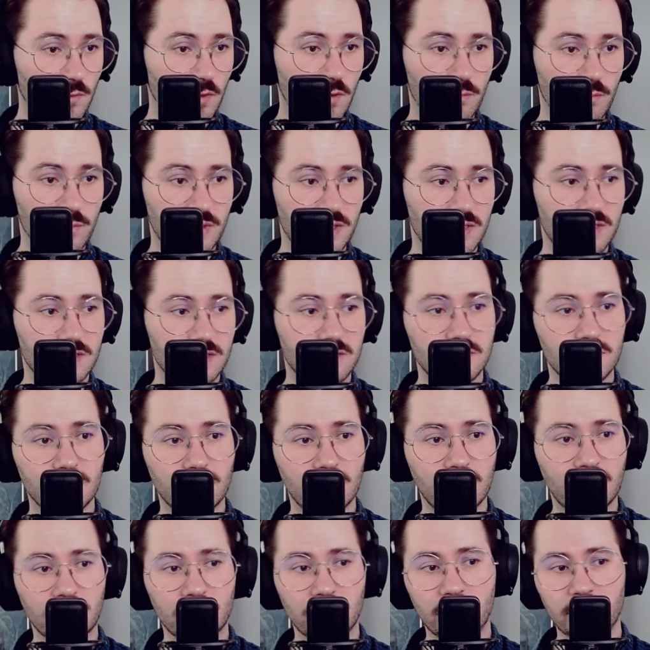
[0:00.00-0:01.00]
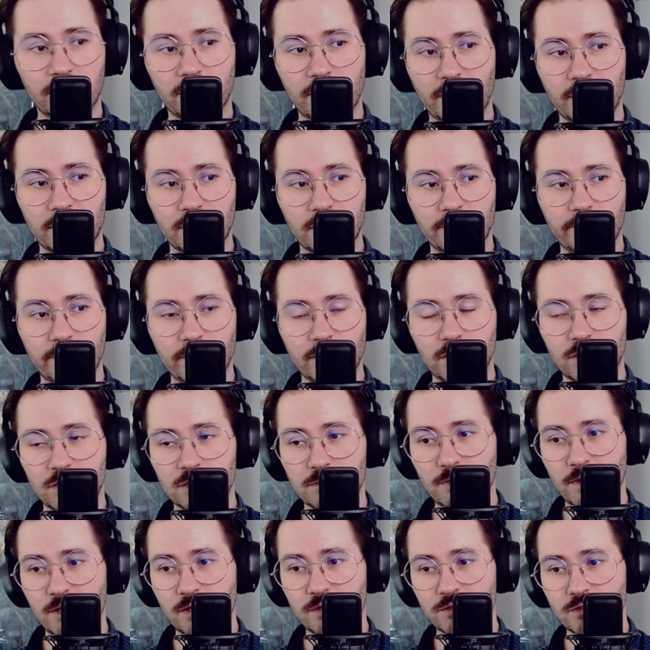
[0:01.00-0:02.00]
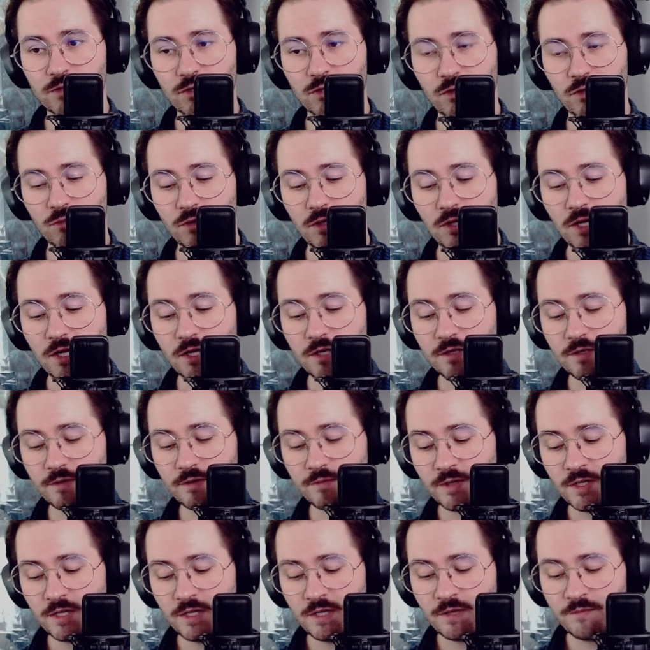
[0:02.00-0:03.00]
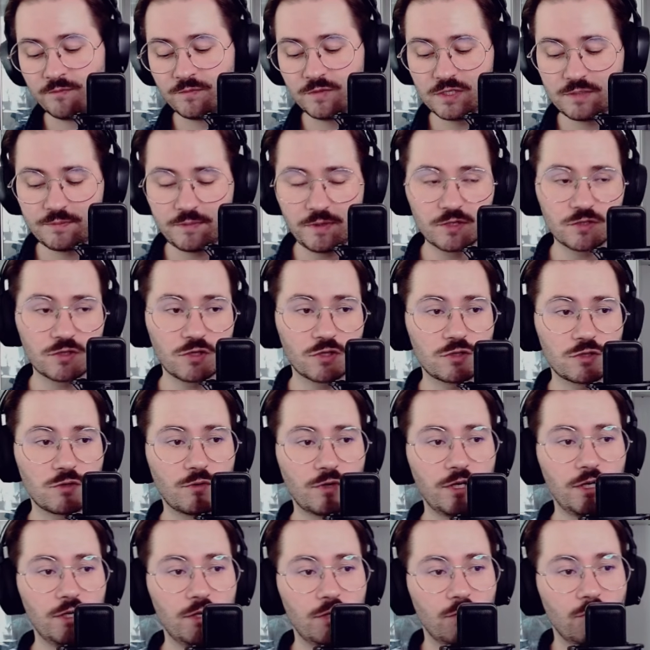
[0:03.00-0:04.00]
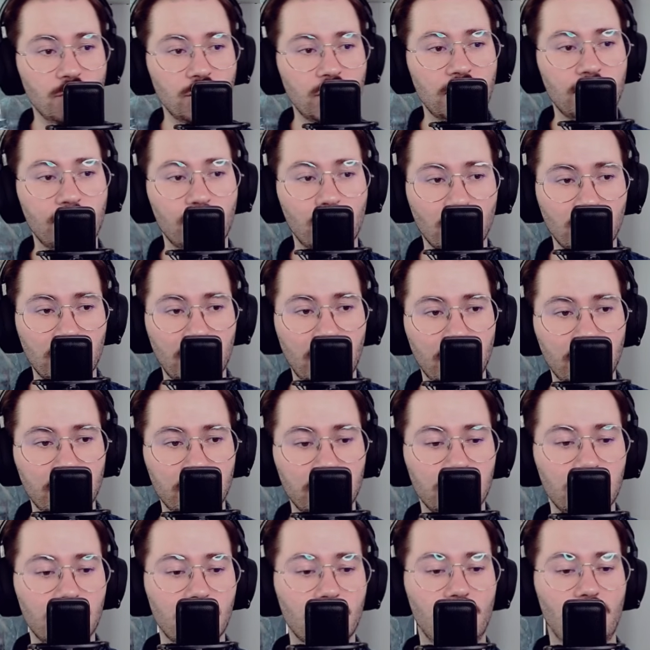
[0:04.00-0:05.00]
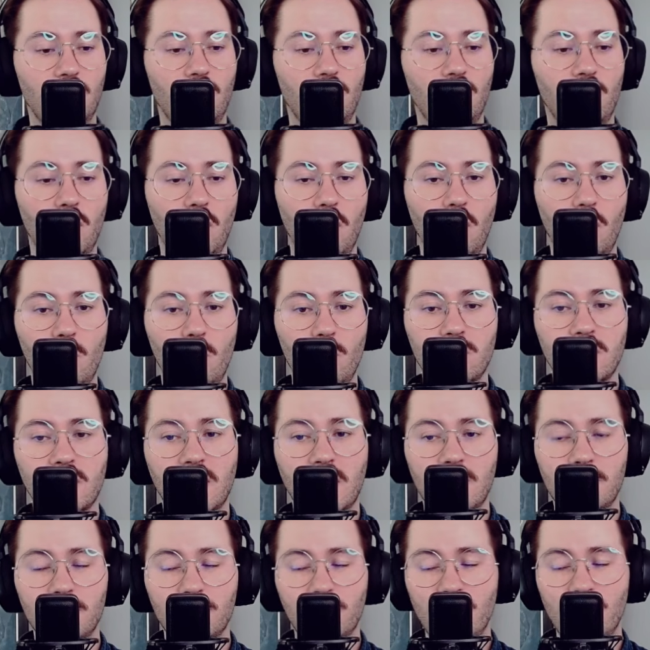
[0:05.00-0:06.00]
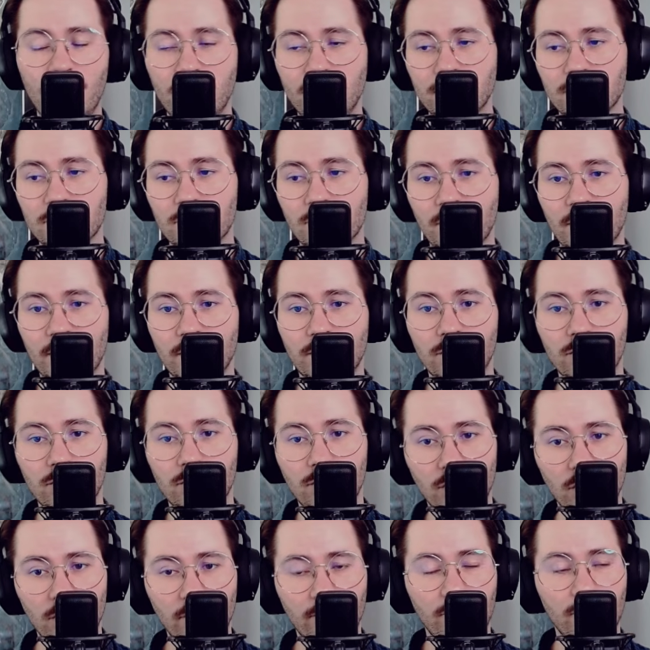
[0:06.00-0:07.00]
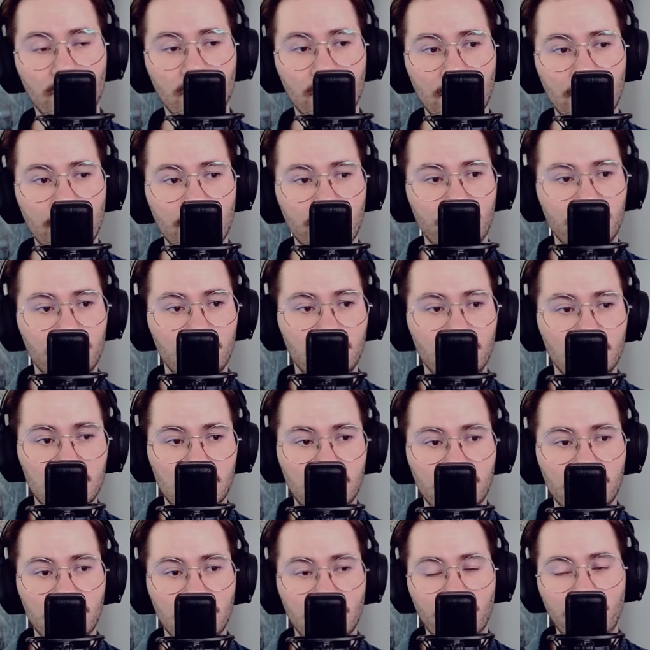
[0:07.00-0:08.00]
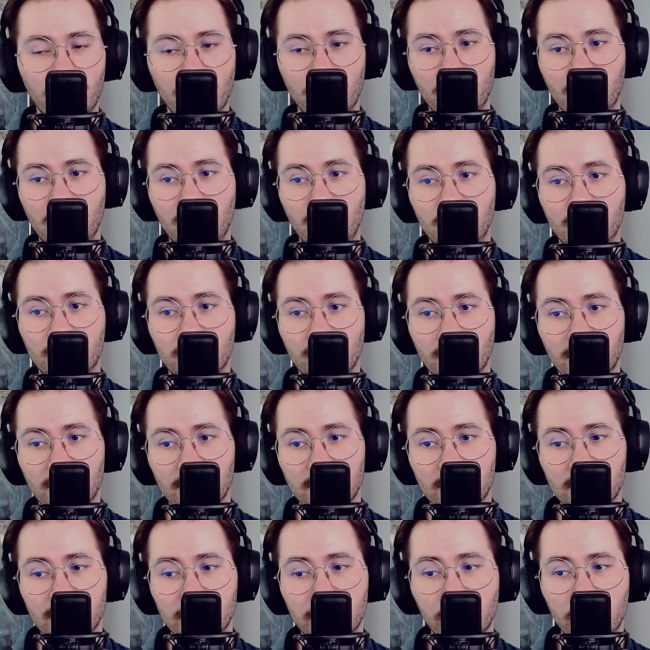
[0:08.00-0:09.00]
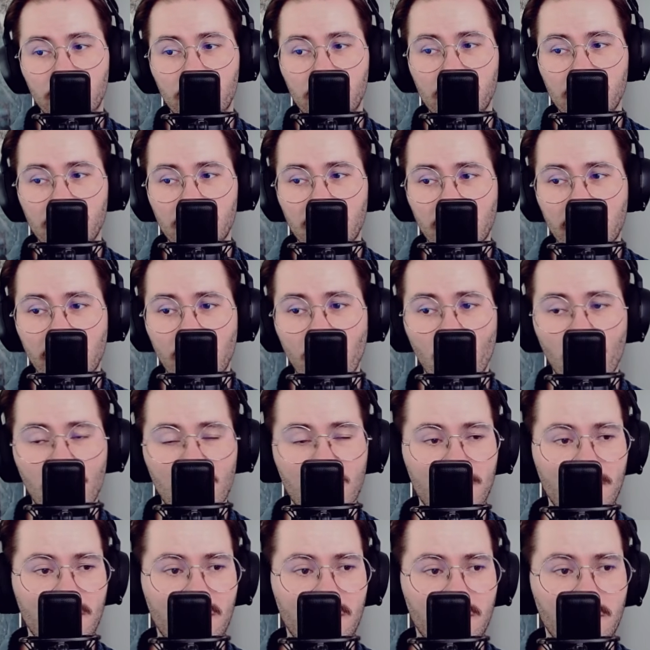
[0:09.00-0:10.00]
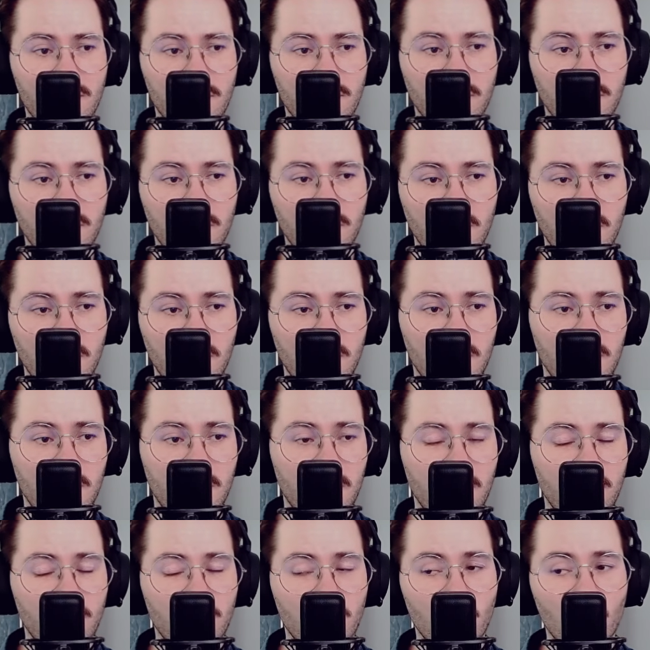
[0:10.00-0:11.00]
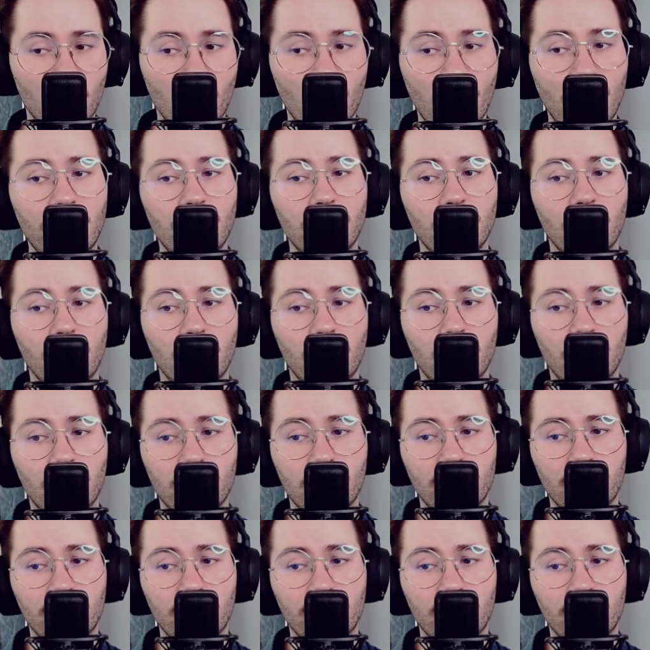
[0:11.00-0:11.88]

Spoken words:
piece or a card advantage spell. So this spell is also really good at protecting your own game plan. So like you go for Muldrifter Ephemerate, and this spell being like a 1 mana way of